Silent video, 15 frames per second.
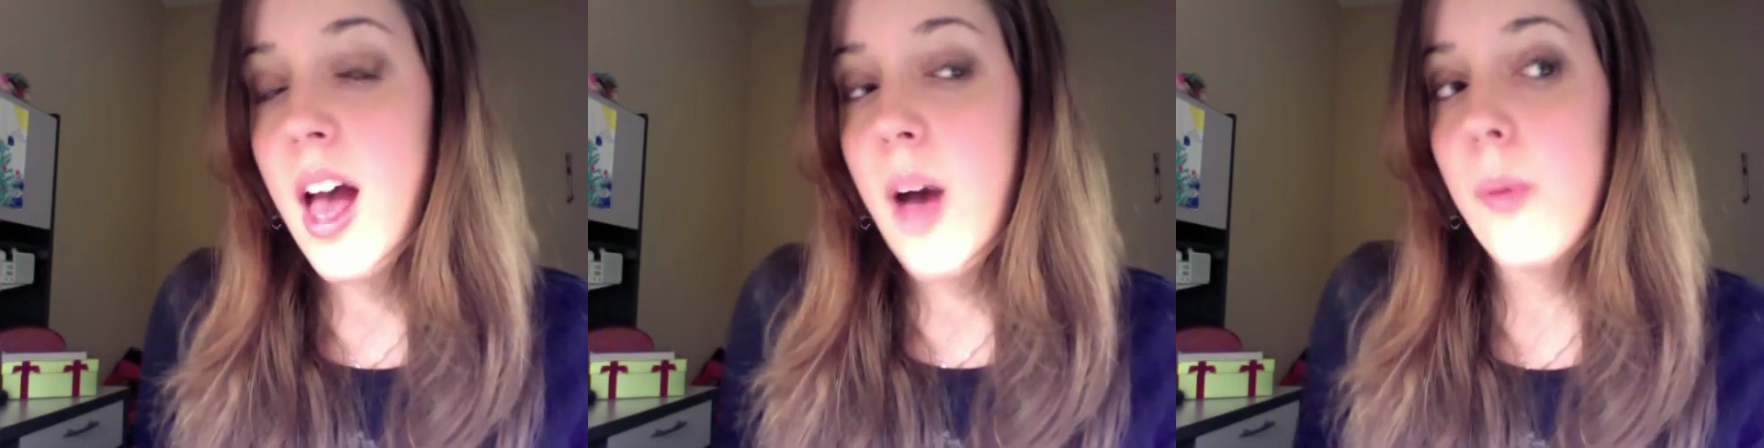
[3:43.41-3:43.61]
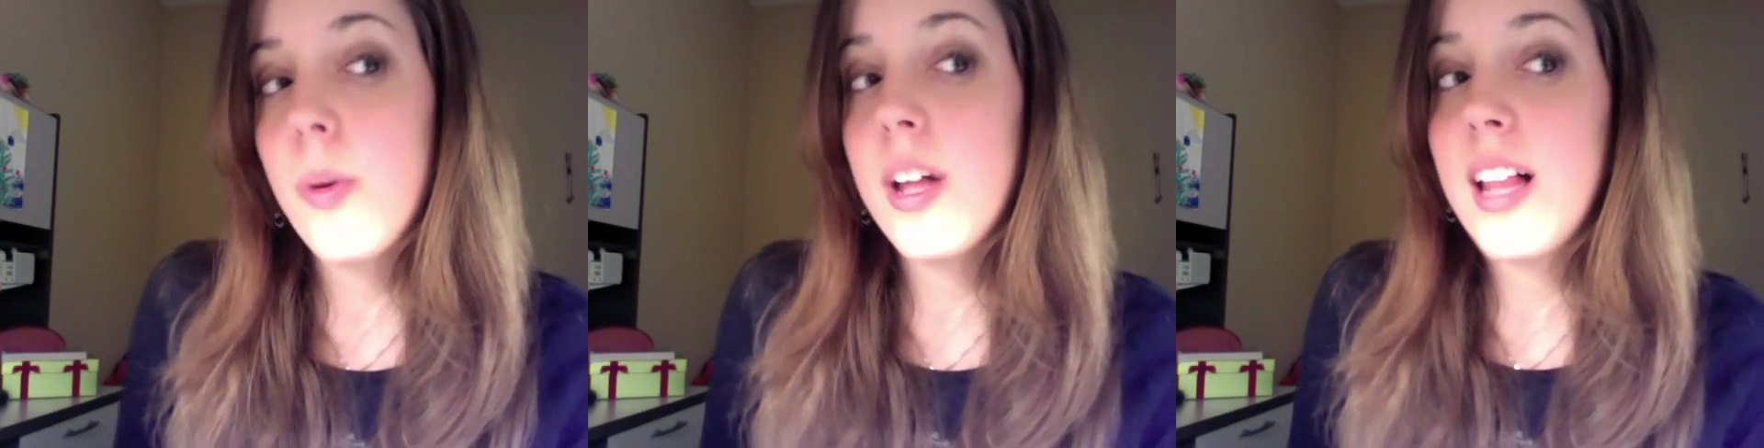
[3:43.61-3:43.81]

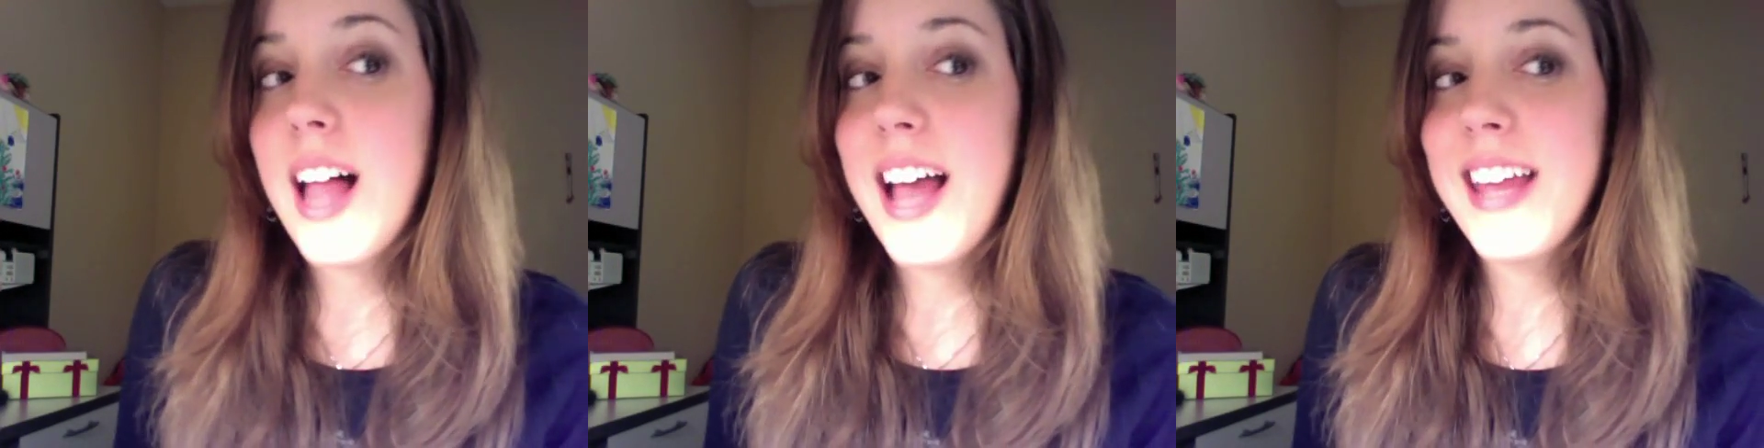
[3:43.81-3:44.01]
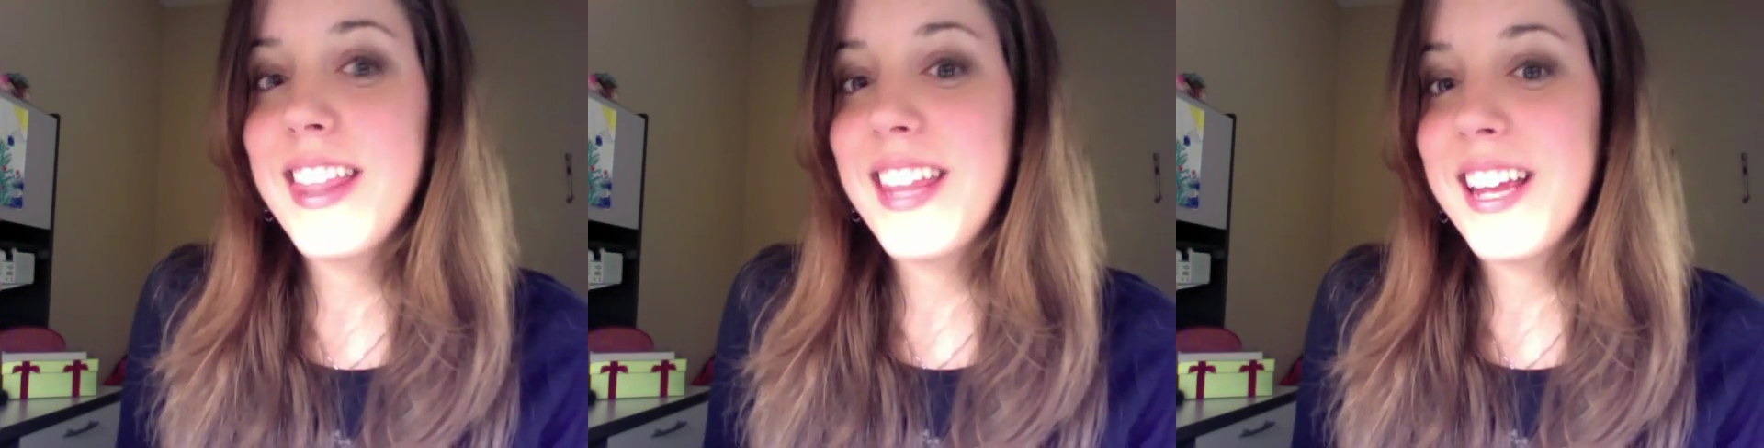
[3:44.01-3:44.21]
Well,
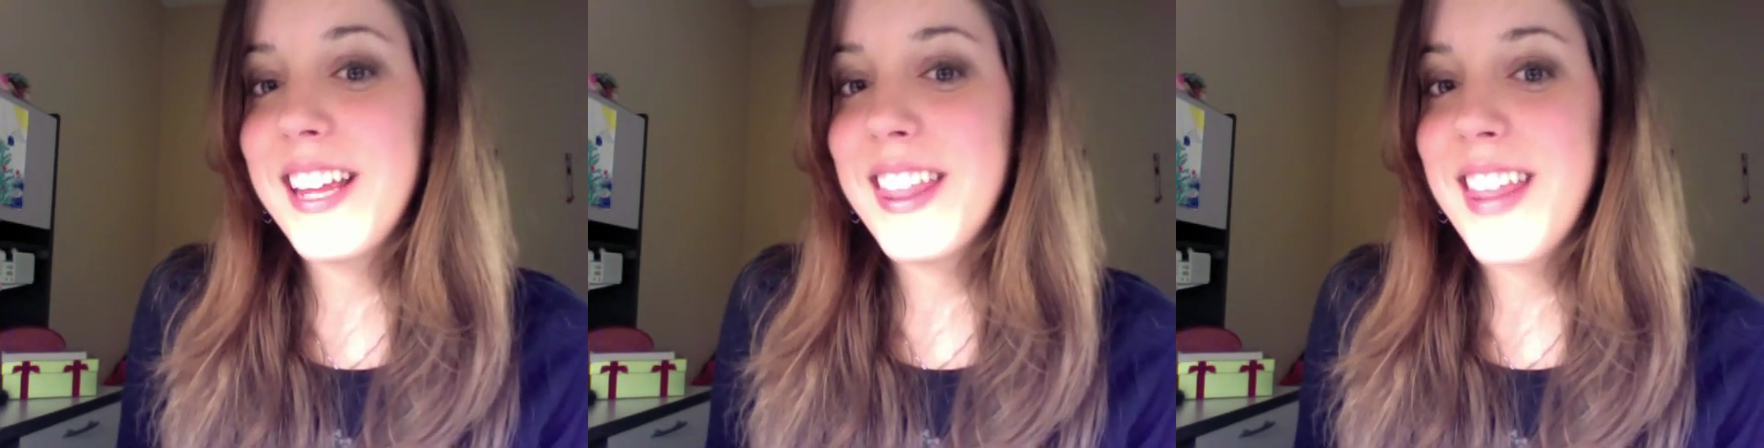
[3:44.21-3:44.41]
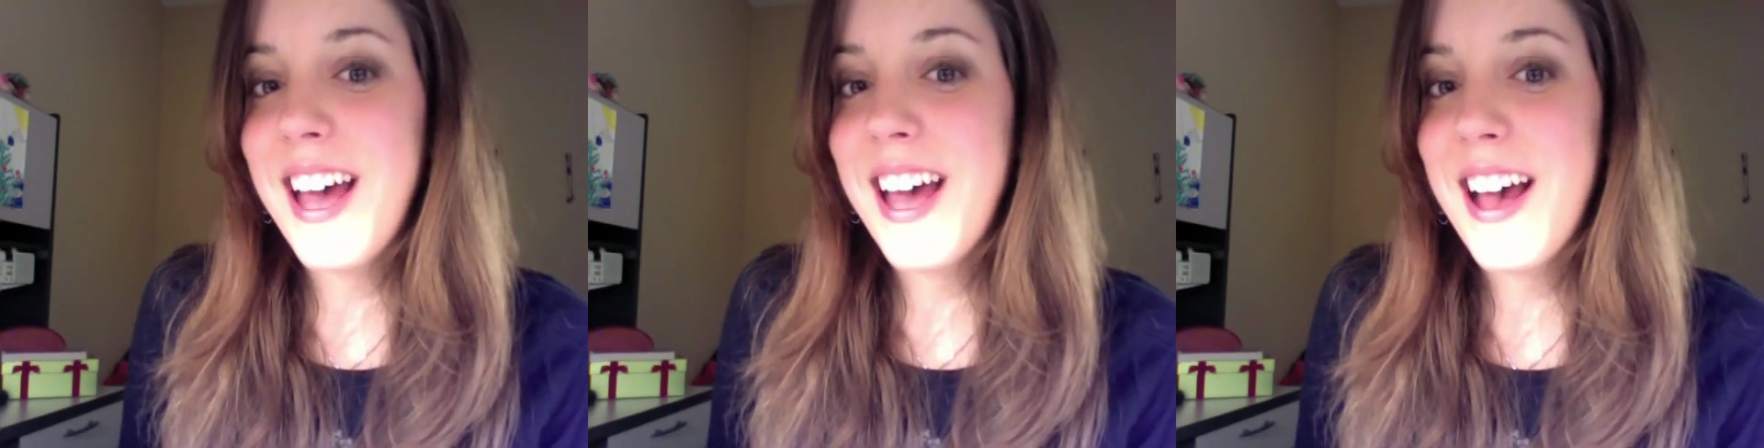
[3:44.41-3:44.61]
I
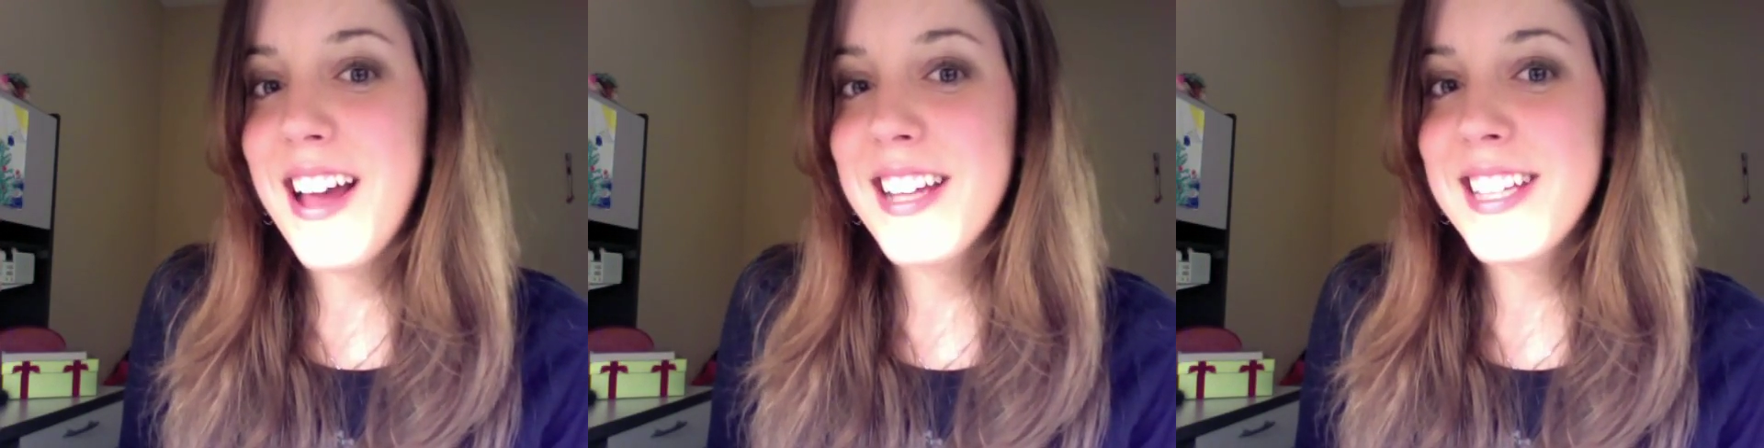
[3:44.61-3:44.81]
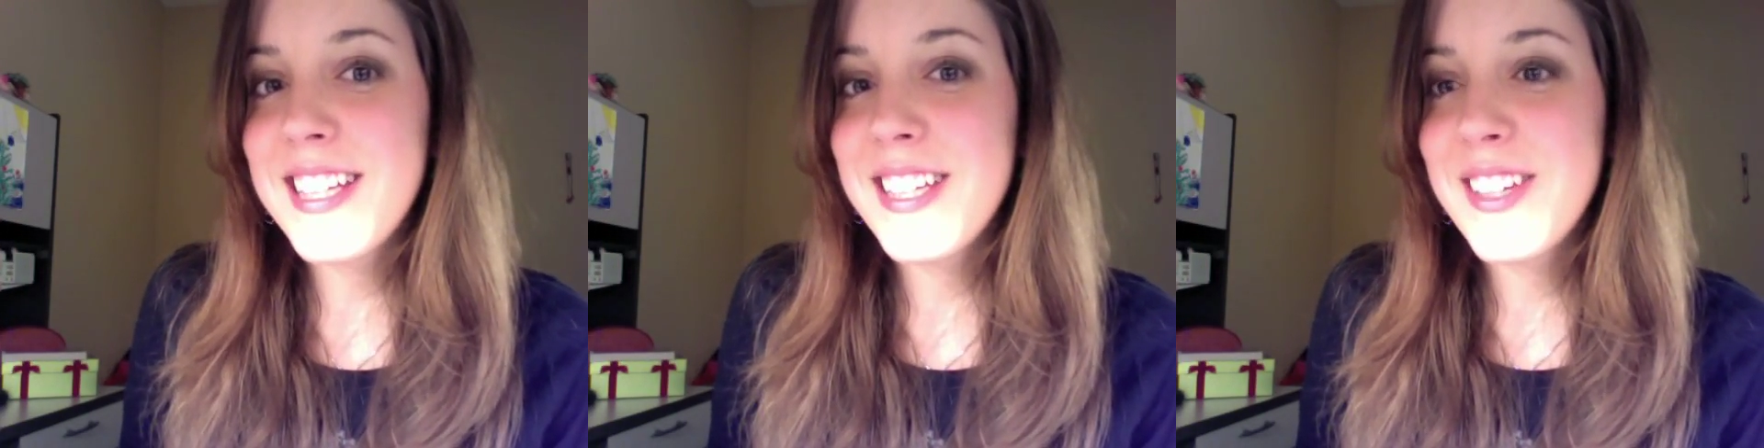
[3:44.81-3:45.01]
think
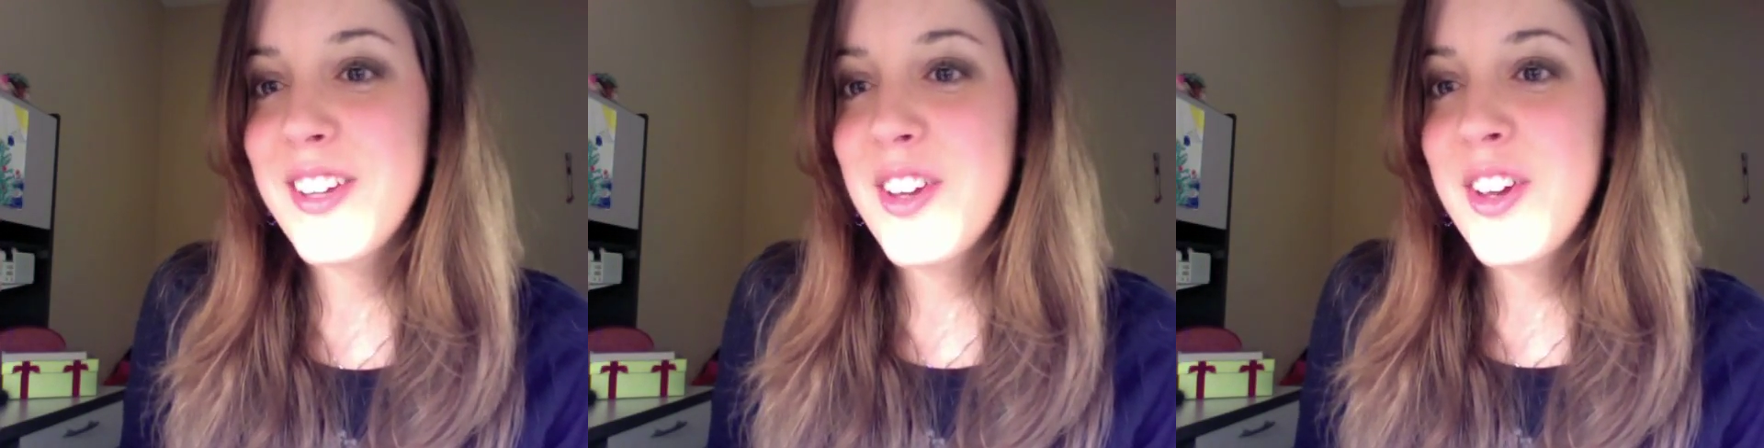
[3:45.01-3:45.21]
that